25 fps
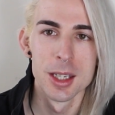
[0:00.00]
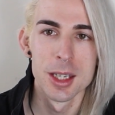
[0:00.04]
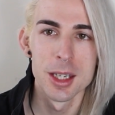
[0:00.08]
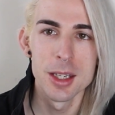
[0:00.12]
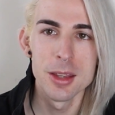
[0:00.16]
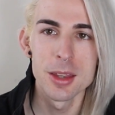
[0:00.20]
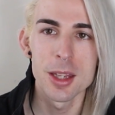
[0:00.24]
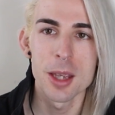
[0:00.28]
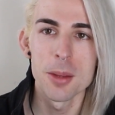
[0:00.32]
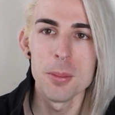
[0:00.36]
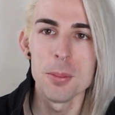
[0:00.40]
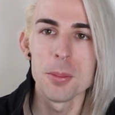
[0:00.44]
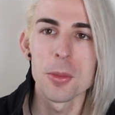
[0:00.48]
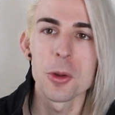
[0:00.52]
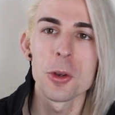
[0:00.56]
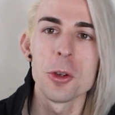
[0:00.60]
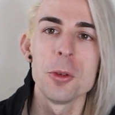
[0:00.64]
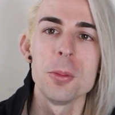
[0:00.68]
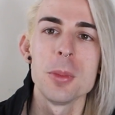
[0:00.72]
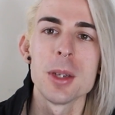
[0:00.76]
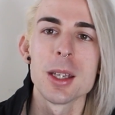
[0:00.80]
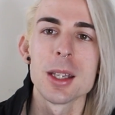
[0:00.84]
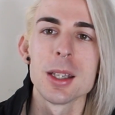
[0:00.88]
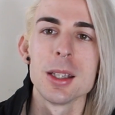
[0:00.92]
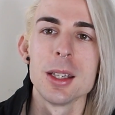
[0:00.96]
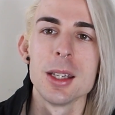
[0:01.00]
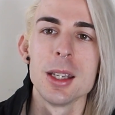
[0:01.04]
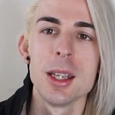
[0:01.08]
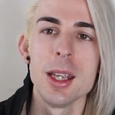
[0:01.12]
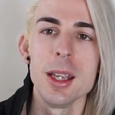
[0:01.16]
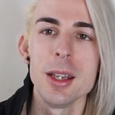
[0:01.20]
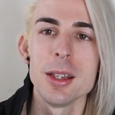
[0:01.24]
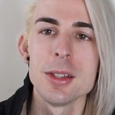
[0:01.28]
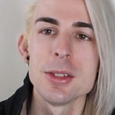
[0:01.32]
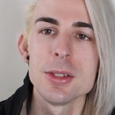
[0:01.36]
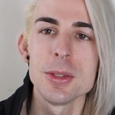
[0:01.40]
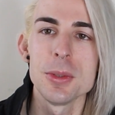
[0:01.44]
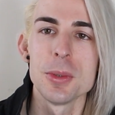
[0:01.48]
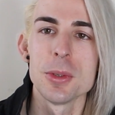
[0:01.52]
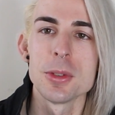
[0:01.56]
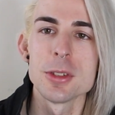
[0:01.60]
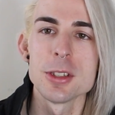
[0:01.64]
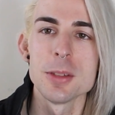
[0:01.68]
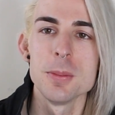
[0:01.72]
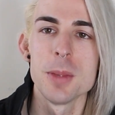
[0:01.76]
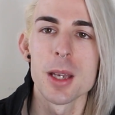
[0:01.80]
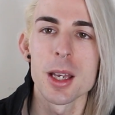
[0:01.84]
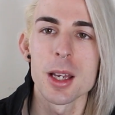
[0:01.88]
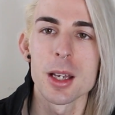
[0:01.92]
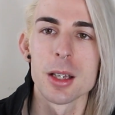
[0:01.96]
in that moment and talked
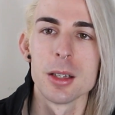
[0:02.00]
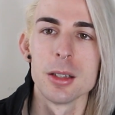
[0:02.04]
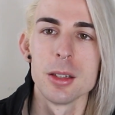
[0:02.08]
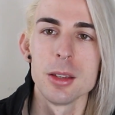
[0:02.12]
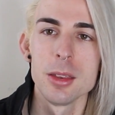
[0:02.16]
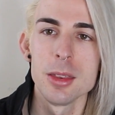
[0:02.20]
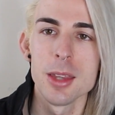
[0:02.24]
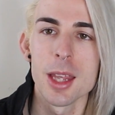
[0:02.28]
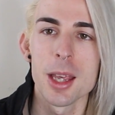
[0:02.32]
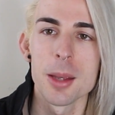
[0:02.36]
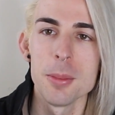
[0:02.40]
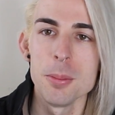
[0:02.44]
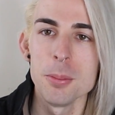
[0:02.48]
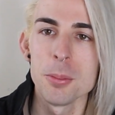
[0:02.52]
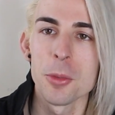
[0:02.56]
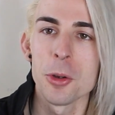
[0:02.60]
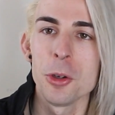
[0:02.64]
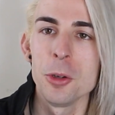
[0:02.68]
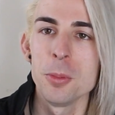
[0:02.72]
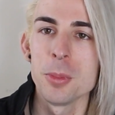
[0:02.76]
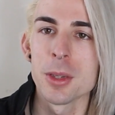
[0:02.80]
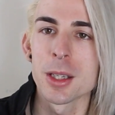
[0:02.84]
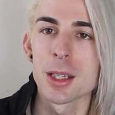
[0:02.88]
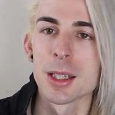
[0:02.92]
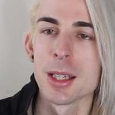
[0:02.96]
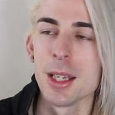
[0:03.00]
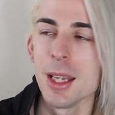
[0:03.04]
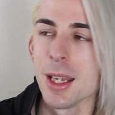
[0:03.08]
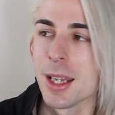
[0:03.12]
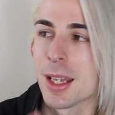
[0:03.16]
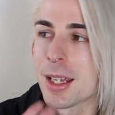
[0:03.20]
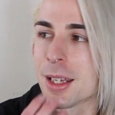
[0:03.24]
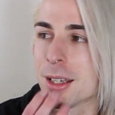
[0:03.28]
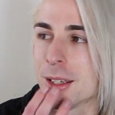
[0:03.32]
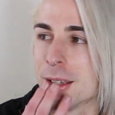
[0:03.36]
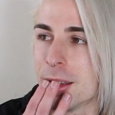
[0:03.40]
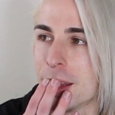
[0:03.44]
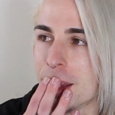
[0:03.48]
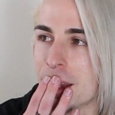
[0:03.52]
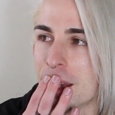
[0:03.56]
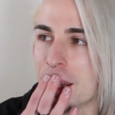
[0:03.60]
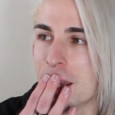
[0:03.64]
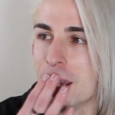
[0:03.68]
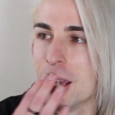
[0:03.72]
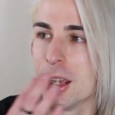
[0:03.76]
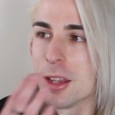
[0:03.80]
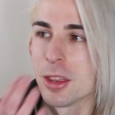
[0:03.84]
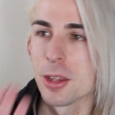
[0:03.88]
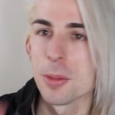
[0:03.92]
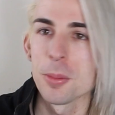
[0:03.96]
about that moment.
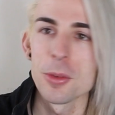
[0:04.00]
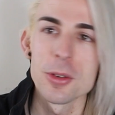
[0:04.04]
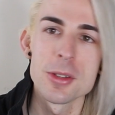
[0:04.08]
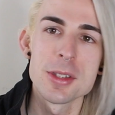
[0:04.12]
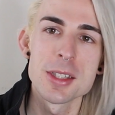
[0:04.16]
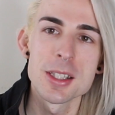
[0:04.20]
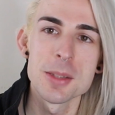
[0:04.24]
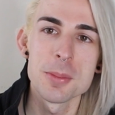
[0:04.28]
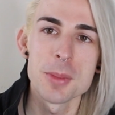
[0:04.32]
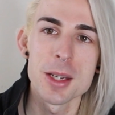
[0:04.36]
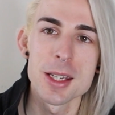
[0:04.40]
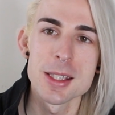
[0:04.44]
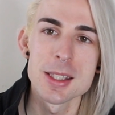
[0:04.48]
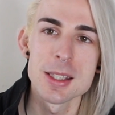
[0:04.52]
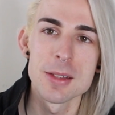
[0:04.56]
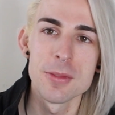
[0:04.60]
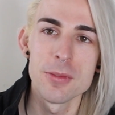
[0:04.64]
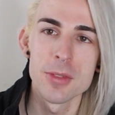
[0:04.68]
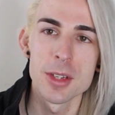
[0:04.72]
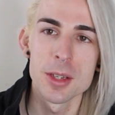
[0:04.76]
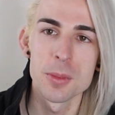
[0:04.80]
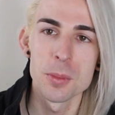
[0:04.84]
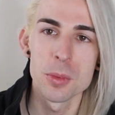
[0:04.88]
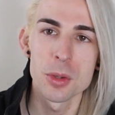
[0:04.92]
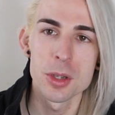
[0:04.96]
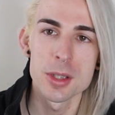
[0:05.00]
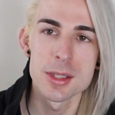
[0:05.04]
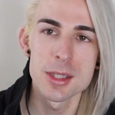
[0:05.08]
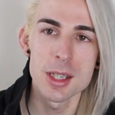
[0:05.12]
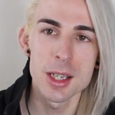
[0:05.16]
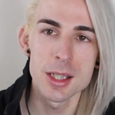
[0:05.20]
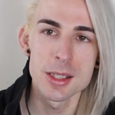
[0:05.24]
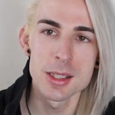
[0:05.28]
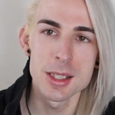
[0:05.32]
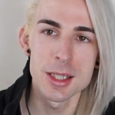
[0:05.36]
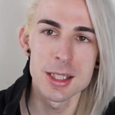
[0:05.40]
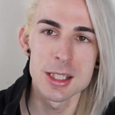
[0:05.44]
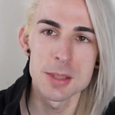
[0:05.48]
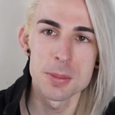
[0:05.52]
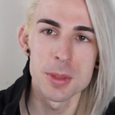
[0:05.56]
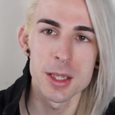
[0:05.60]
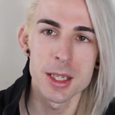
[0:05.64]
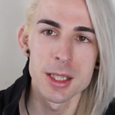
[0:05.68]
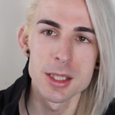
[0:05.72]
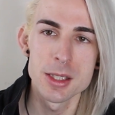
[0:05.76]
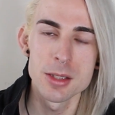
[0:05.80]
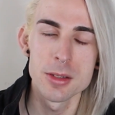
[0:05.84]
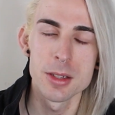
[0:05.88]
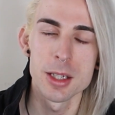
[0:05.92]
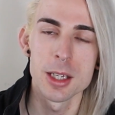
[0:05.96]
And the most amazing thing was I
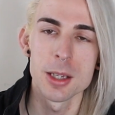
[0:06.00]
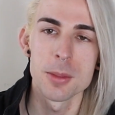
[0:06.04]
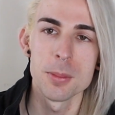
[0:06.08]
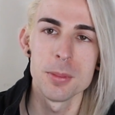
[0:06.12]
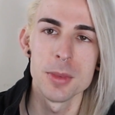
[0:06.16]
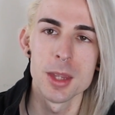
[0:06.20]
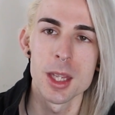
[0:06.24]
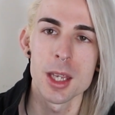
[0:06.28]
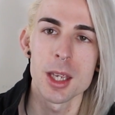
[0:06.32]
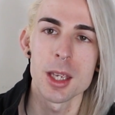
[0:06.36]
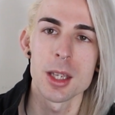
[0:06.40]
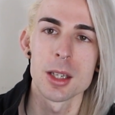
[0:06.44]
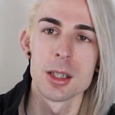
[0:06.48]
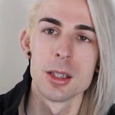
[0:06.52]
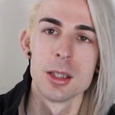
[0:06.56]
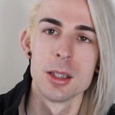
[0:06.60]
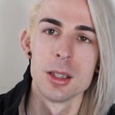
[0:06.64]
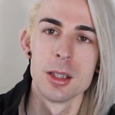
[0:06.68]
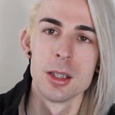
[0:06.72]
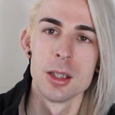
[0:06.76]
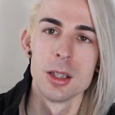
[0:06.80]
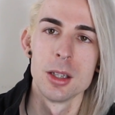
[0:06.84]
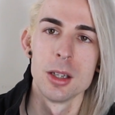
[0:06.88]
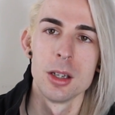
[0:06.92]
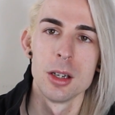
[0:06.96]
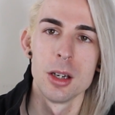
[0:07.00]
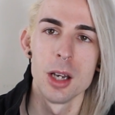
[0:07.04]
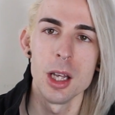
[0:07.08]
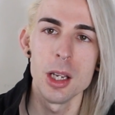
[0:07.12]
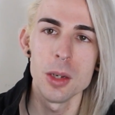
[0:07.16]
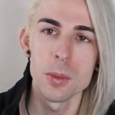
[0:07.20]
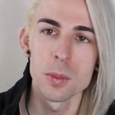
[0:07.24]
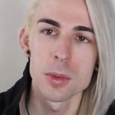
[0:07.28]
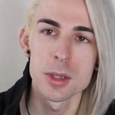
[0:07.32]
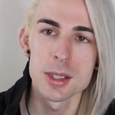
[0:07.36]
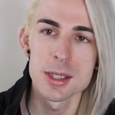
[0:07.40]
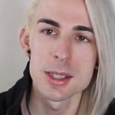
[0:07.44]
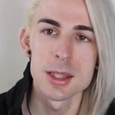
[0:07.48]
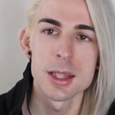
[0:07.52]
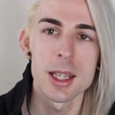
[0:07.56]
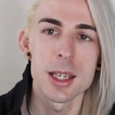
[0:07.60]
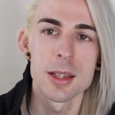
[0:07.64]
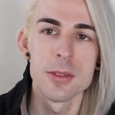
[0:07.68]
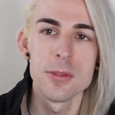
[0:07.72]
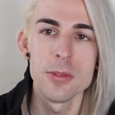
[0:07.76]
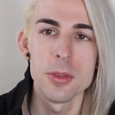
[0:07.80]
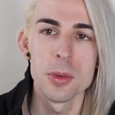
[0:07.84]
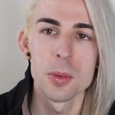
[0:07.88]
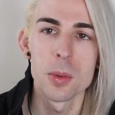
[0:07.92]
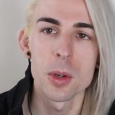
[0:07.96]
explained to him that I was
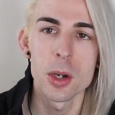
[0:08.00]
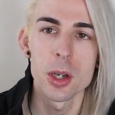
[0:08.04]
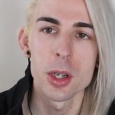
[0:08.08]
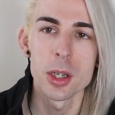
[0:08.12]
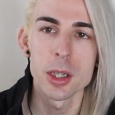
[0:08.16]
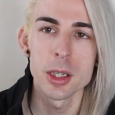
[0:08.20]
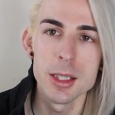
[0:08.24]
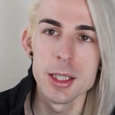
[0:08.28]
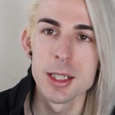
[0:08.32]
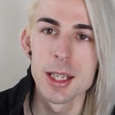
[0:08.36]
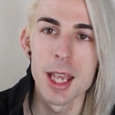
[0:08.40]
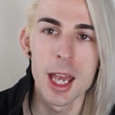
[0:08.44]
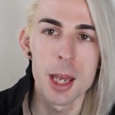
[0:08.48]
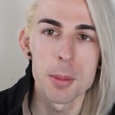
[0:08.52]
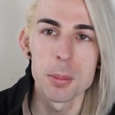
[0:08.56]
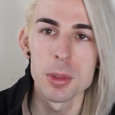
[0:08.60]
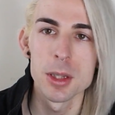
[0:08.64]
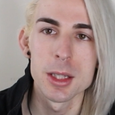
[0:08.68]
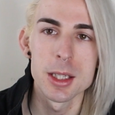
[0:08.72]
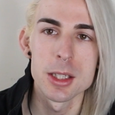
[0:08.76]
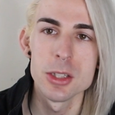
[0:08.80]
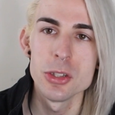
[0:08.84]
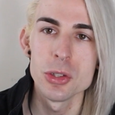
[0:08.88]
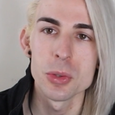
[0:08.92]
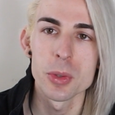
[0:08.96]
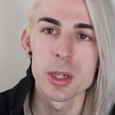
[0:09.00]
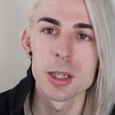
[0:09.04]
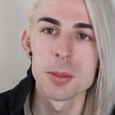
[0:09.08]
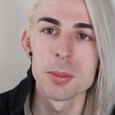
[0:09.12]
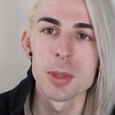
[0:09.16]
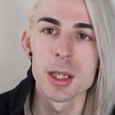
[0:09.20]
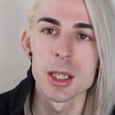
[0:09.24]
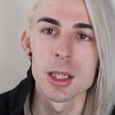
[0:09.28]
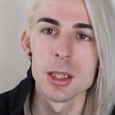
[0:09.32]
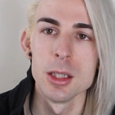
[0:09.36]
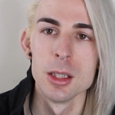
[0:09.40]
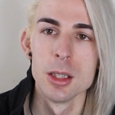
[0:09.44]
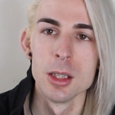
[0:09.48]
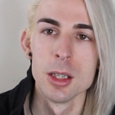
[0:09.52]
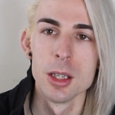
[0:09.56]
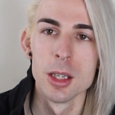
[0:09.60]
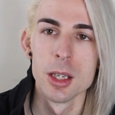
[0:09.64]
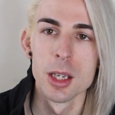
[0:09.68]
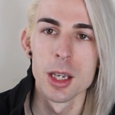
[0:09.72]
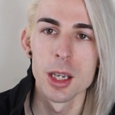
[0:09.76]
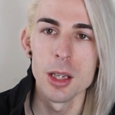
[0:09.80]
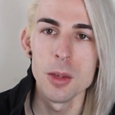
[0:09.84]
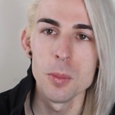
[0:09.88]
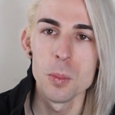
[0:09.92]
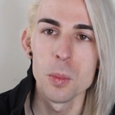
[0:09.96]
late for work. He happily joined me
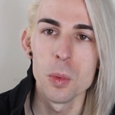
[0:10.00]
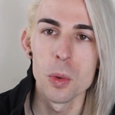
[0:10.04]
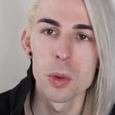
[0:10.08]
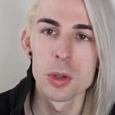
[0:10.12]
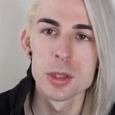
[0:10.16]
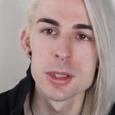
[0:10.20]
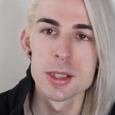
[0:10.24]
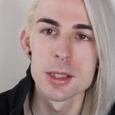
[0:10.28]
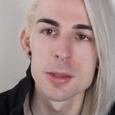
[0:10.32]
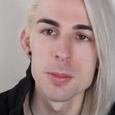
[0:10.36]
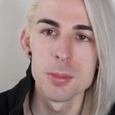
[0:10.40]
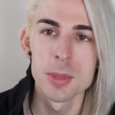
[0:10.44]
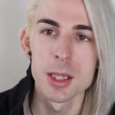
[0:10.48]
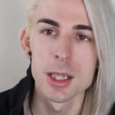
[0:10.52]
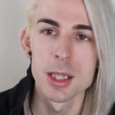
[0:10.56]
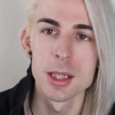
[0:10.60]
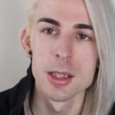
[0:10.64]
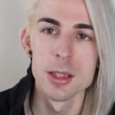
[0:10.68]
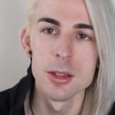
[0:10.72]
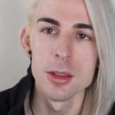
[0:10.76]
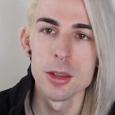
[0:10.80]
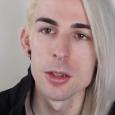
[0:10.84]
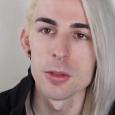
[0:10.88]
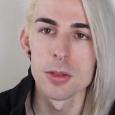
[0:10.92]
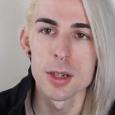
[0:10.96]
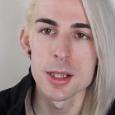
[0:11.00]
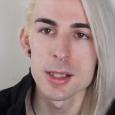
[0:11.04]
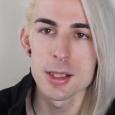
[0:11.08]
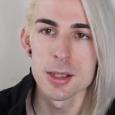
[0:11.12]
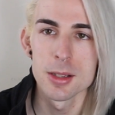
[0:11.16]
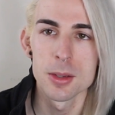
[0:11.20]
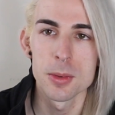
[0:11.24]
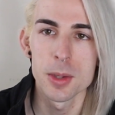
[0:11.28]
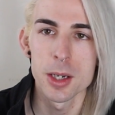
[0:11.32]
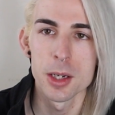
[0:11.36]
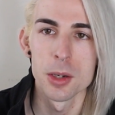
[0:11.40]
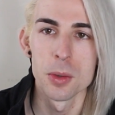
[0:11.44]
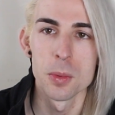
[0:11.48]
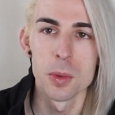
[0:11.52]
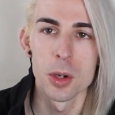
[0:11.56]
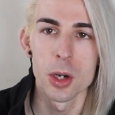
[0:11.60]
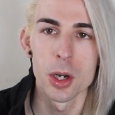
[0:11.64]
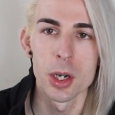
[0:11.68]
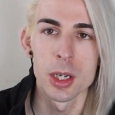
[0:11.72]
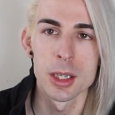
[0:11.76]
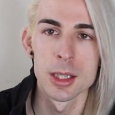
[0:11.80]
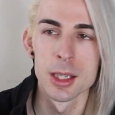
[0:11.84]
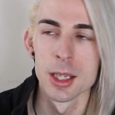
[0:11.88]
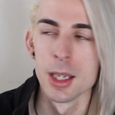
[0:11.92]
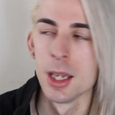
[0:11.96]
and walked me the rest of the way to
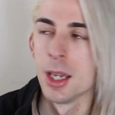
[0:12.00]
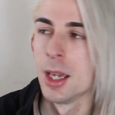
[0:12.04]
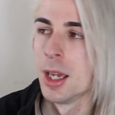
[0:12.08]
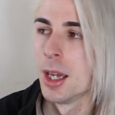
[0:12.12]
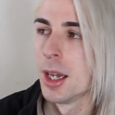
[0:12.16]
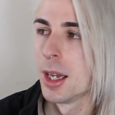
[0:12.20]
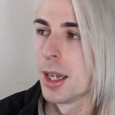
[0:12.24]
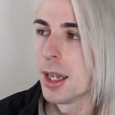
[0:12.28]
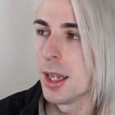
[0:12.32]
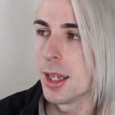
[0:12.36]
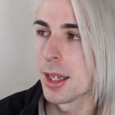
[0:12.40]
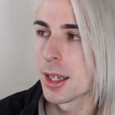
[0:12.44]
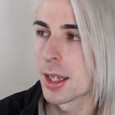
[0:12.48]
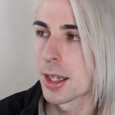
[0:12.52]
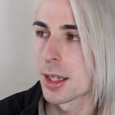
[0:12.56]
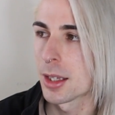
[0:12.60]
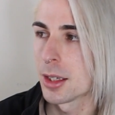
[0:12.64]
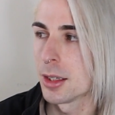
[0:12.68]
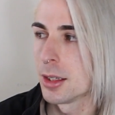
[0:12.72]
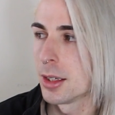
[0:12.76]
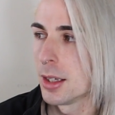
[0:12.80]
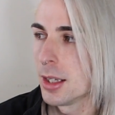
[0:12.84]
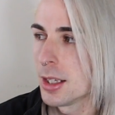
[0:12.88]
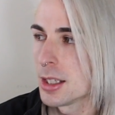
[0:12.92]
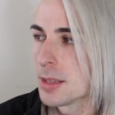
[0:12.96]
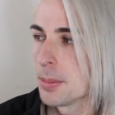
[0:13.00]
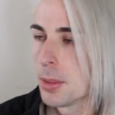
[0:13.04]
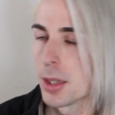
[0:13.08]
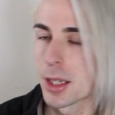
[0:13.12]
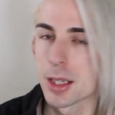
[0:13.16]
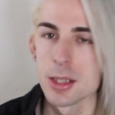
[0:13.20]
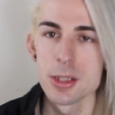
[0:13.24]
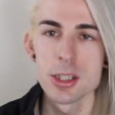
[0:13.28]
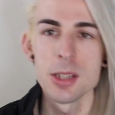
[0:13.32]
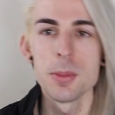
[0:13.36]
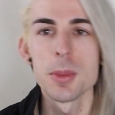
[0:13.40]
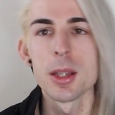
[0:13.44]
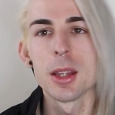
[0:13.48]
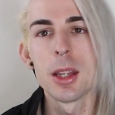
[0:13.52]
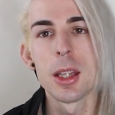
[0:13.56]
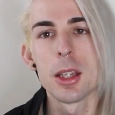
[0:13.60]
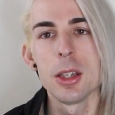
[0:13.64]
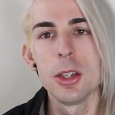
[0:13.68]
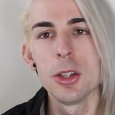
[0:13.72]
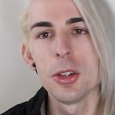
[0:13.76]
work and explained to me that,